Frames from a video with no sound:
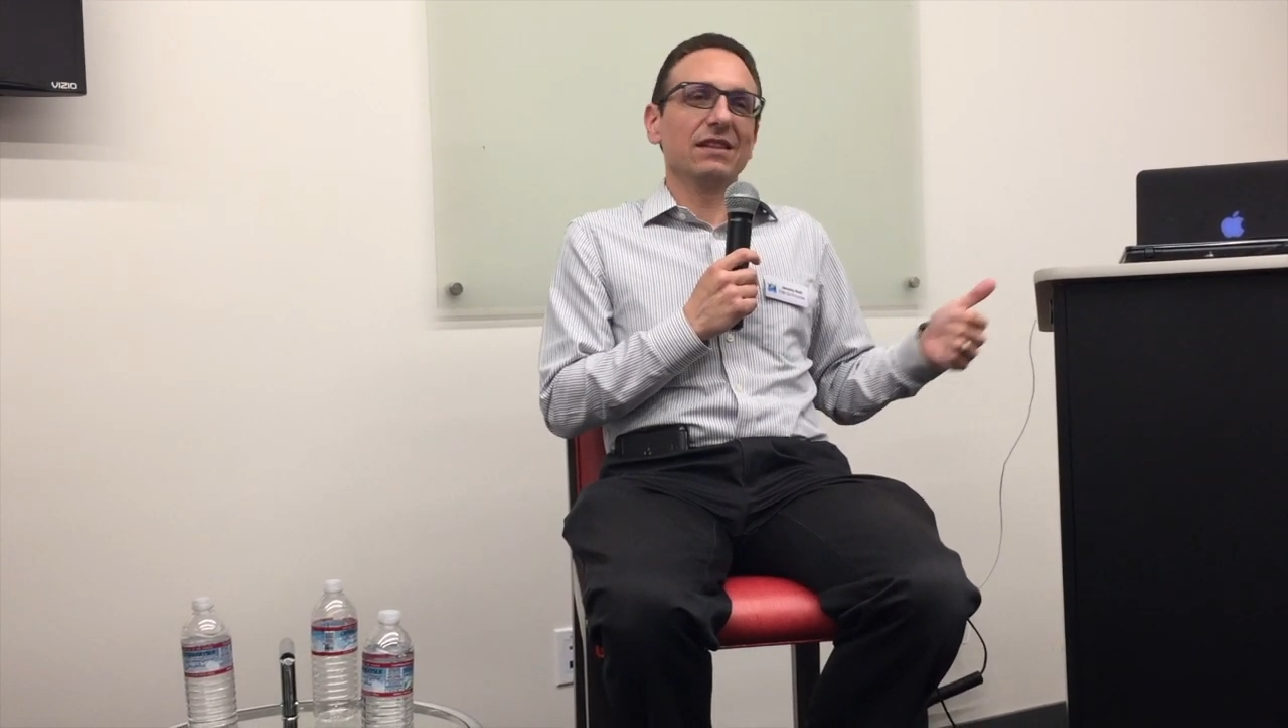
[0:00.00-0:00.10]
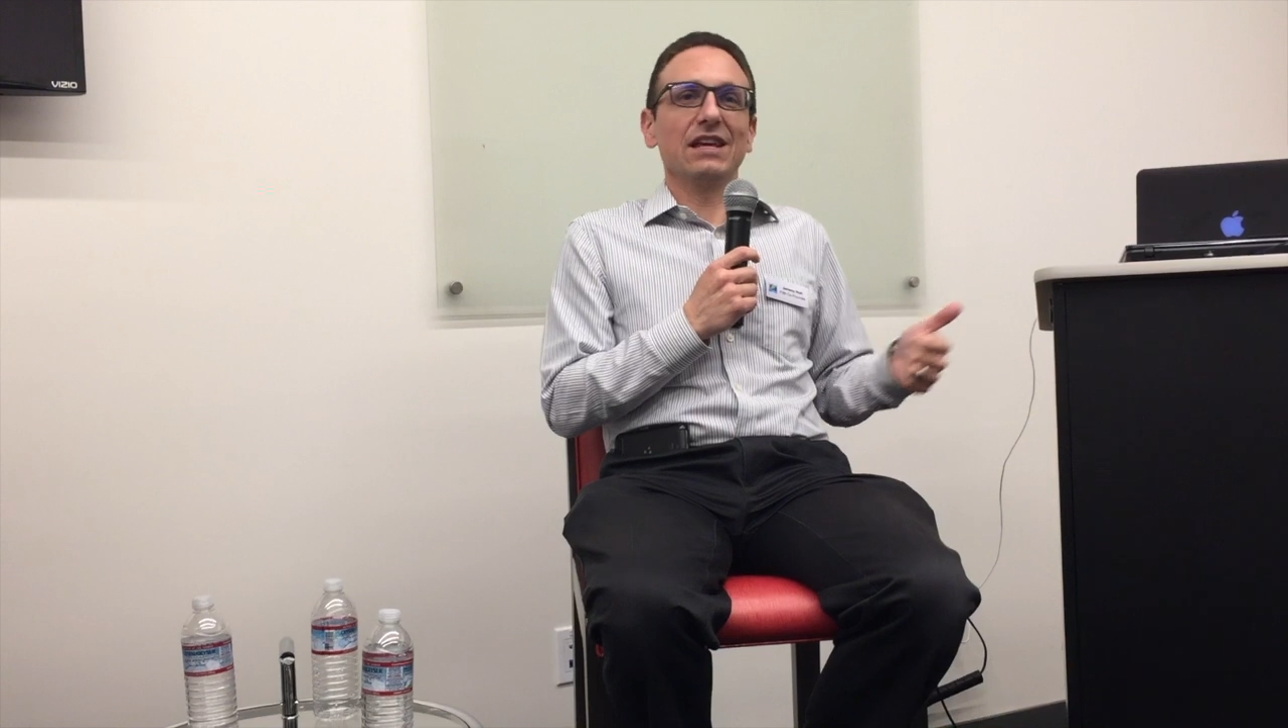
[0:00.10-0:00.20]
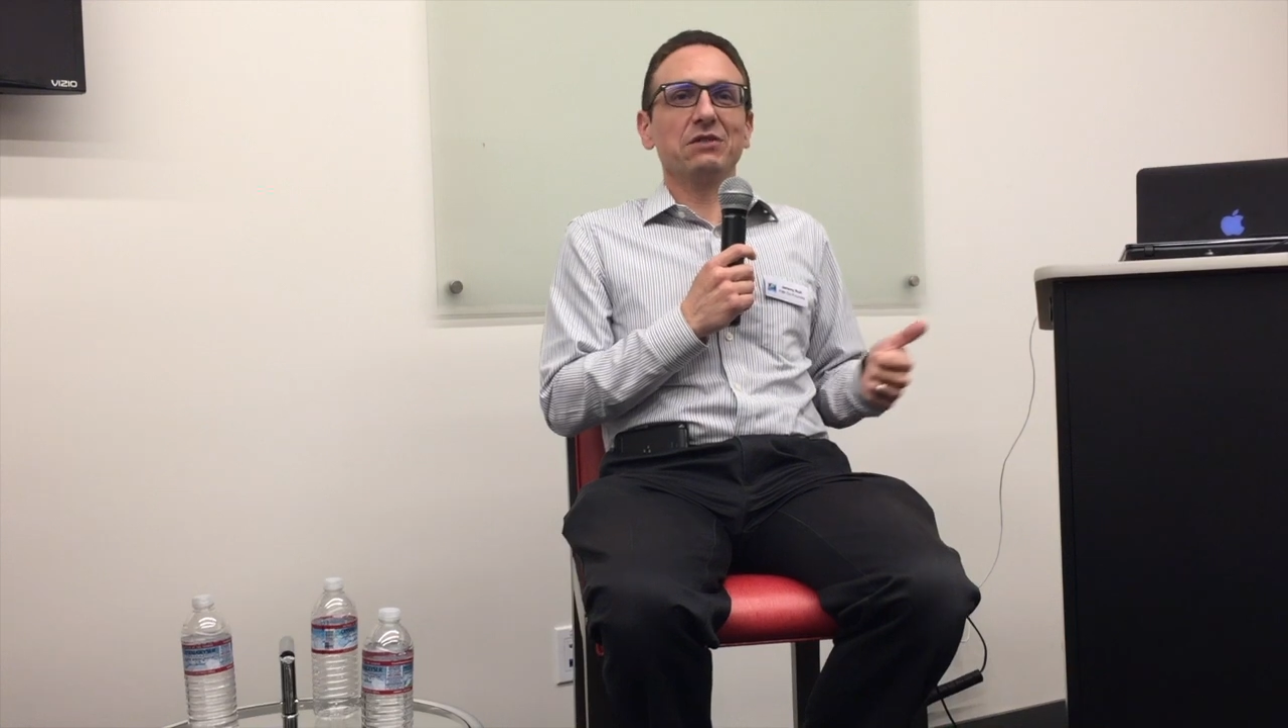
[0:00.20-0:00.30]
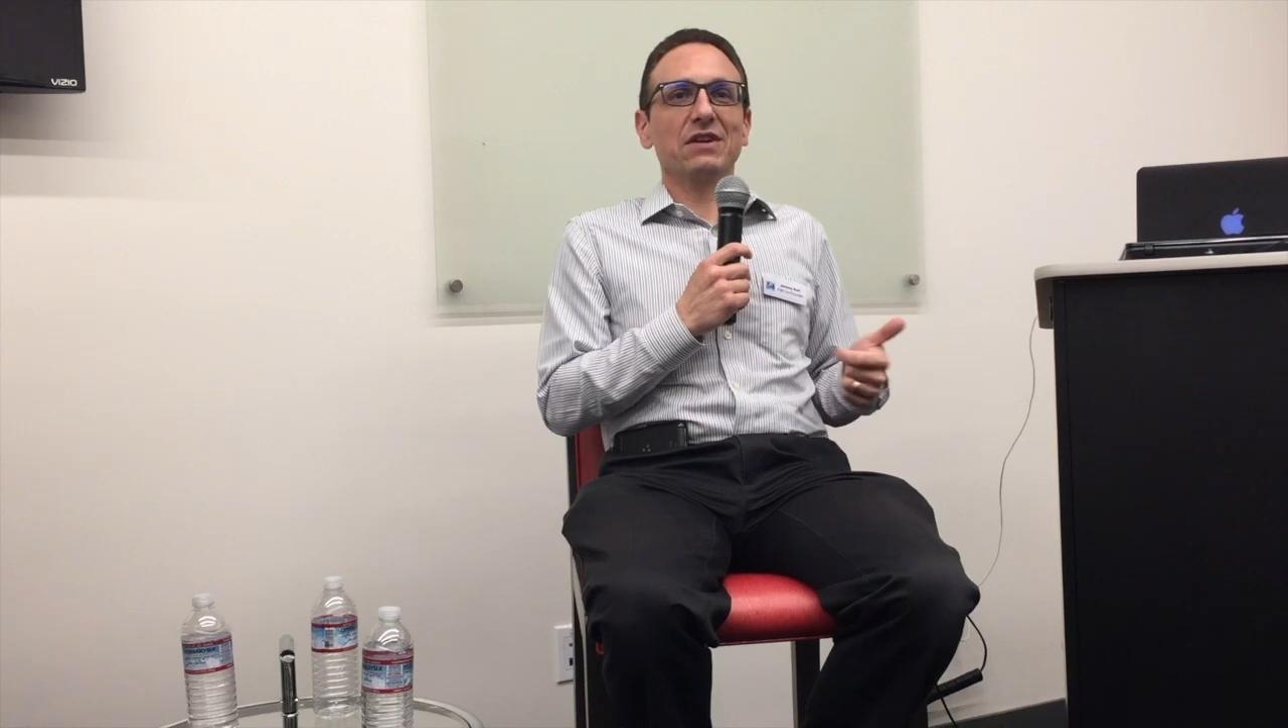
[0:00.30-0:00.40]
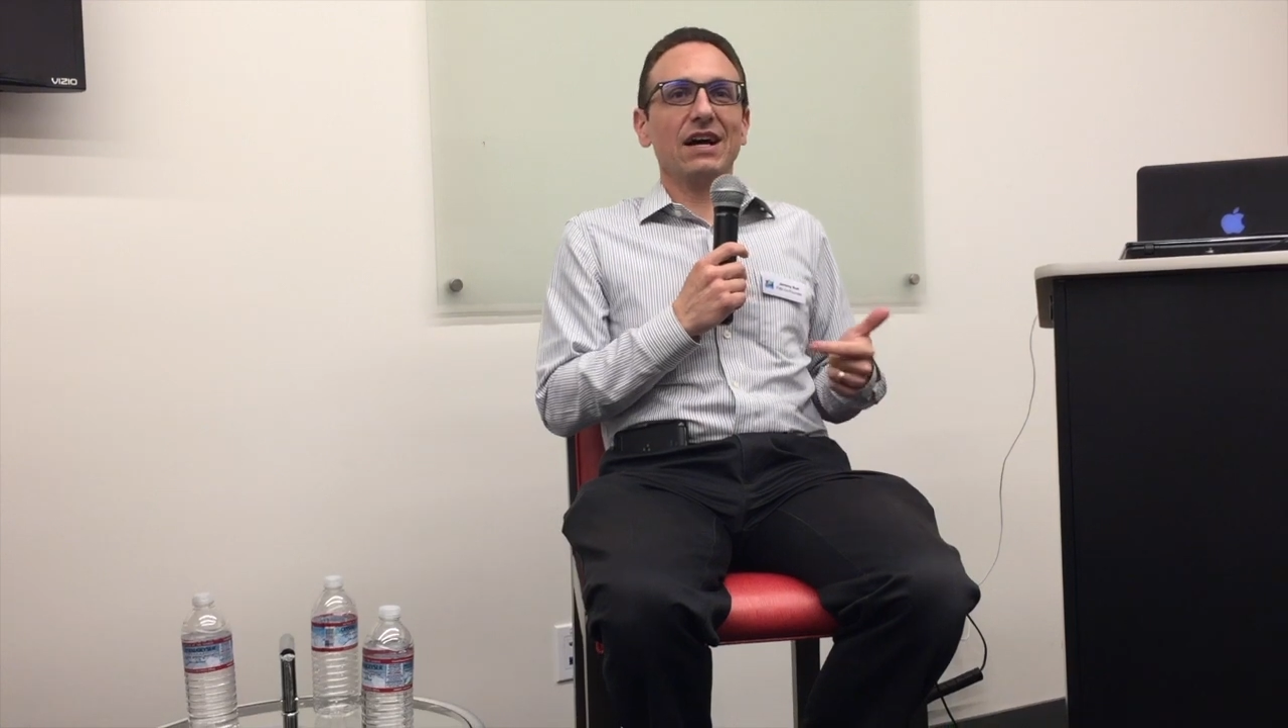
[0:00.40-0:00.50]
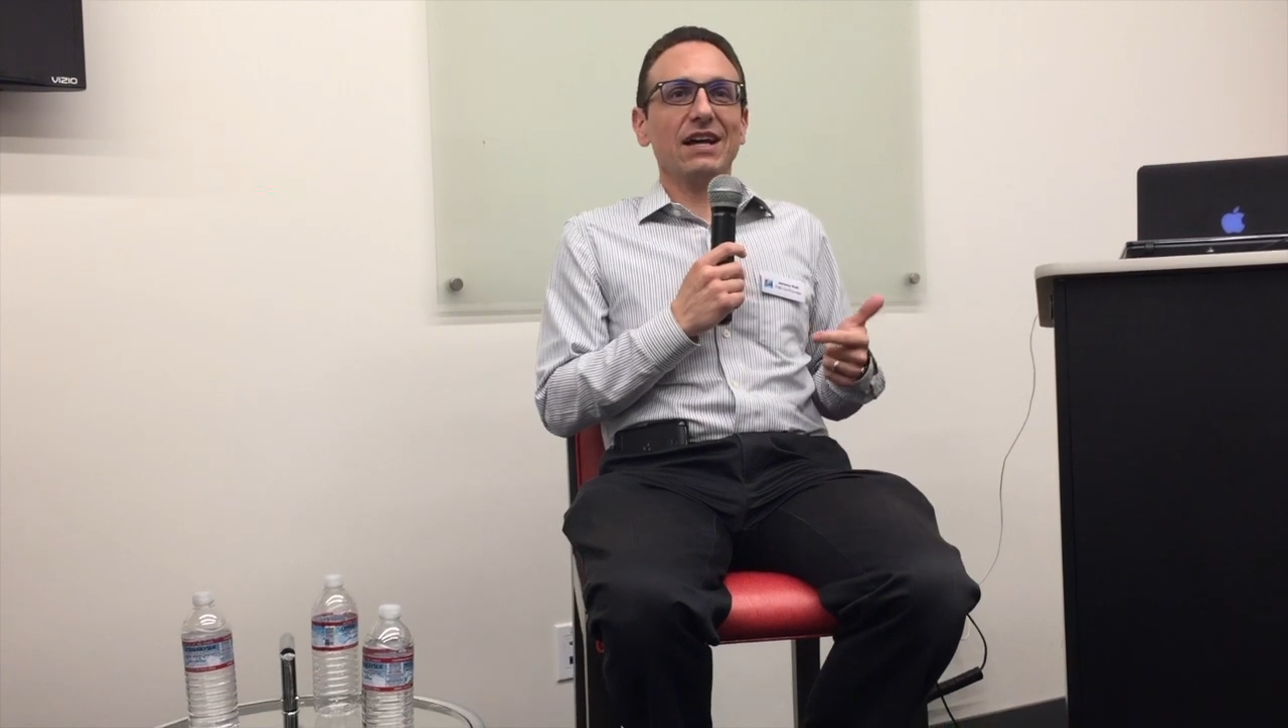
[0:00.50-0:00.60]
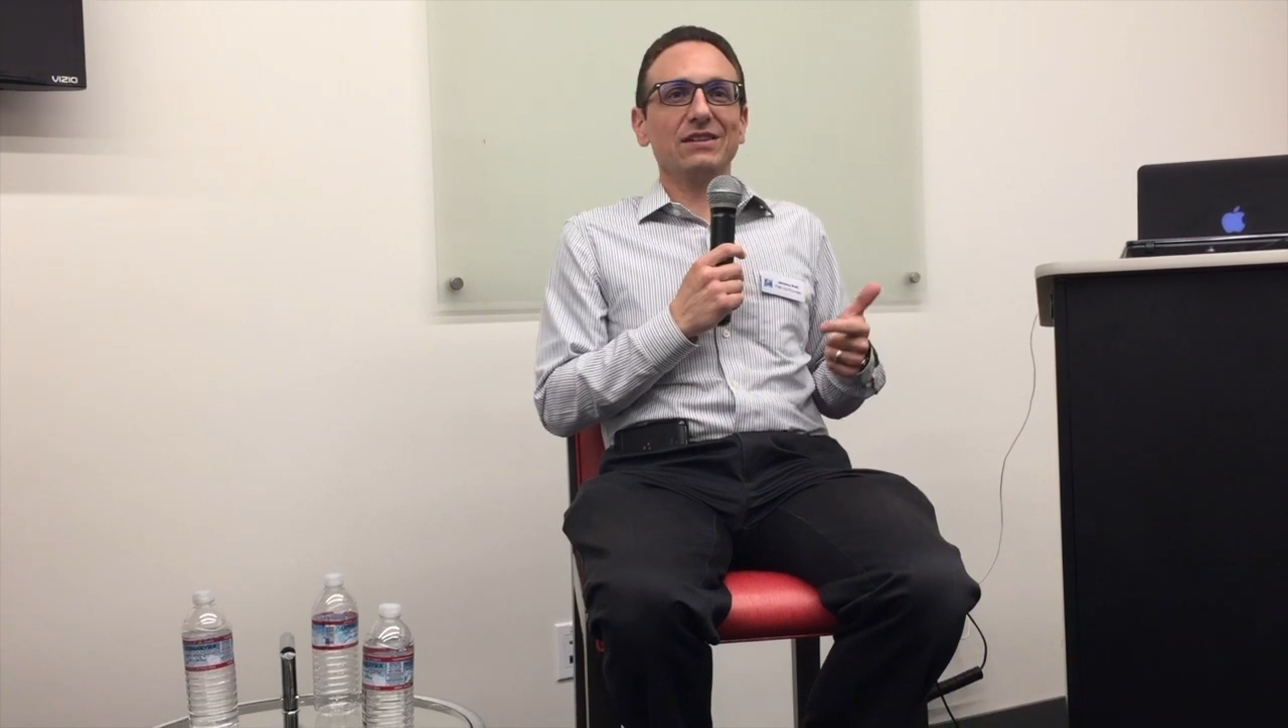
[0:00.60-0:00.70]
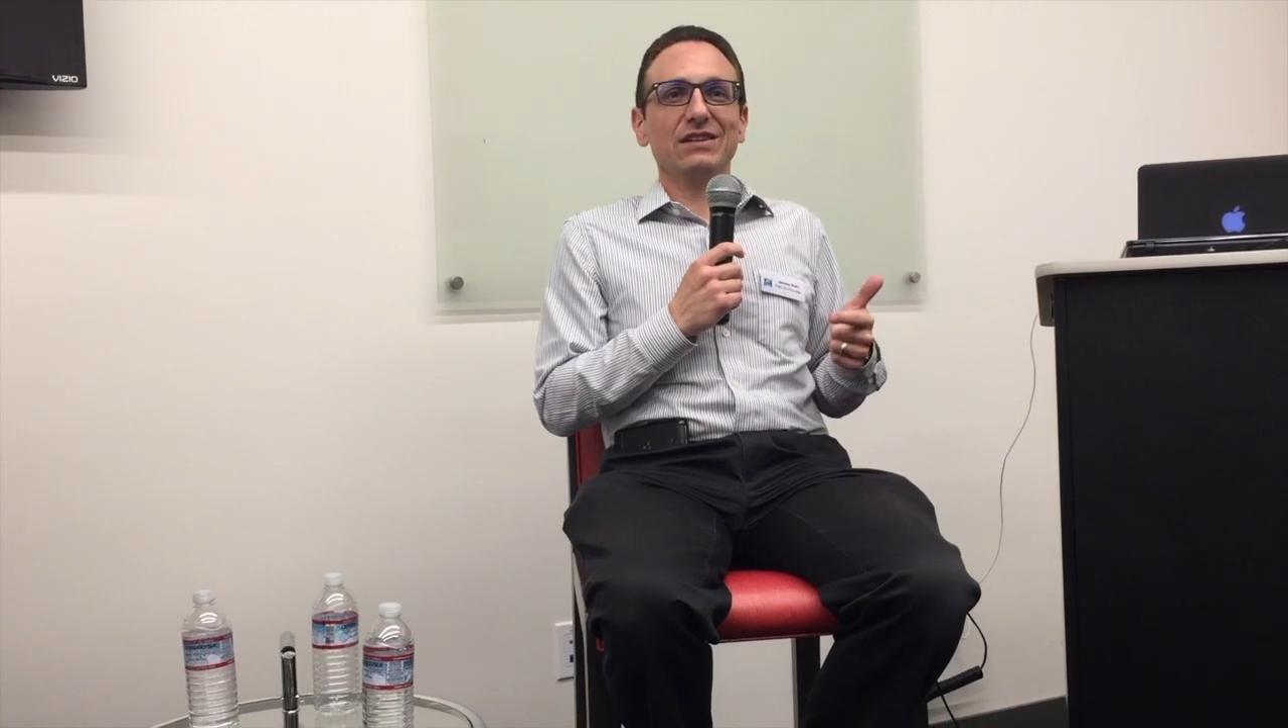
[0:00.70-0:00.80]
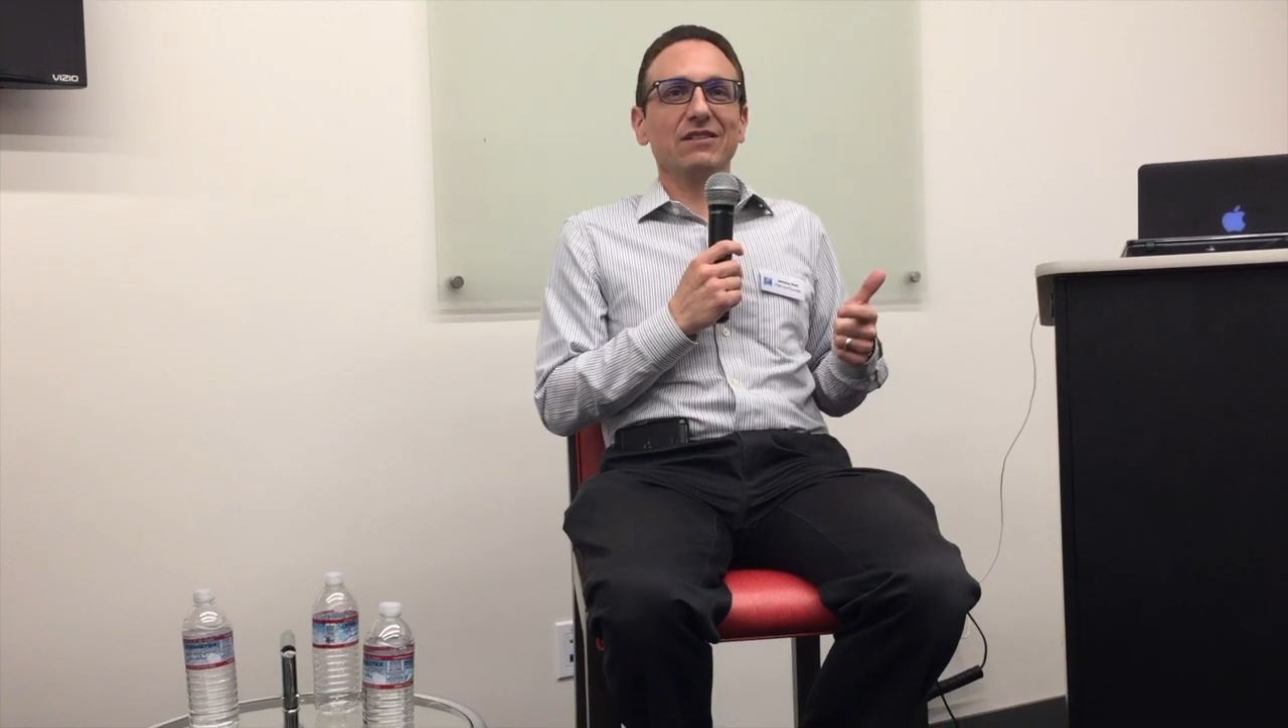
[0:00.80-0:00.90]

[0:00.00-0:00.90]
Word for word: Then you've got